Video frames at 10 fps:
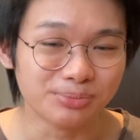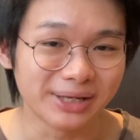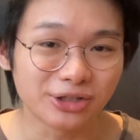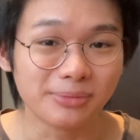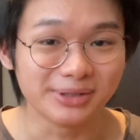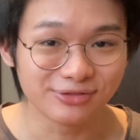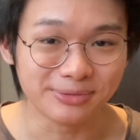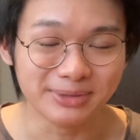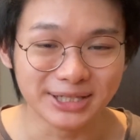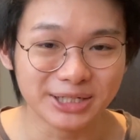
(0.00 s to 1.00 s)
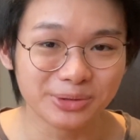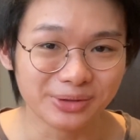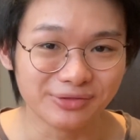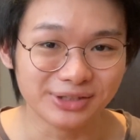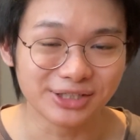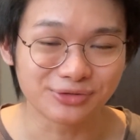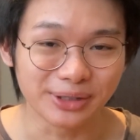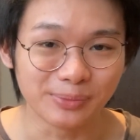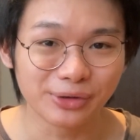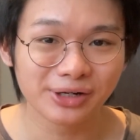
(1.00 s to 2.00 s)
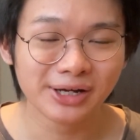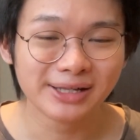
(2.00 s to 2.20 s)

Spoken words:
may not be familiar with this framework,